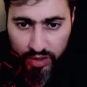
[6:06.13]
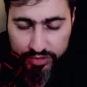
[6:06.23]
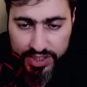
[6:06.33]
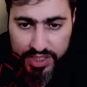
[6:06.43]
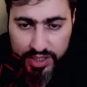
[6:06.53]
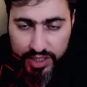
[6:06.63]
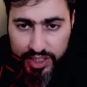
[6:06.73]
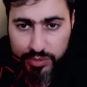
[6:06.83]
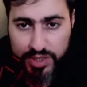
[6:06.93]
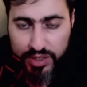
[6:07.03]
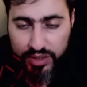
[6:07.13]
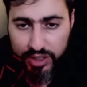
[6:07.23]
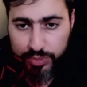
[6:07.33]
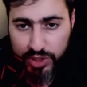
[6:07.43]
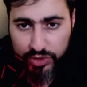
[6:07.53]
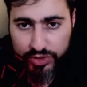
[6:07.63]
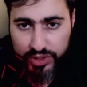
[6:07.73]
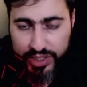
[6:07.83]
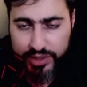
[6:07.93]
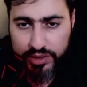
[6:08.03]
Fixing the game is not their priority,
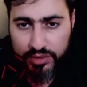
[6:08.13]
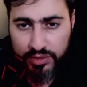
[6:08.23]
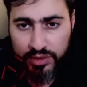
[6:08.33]
right?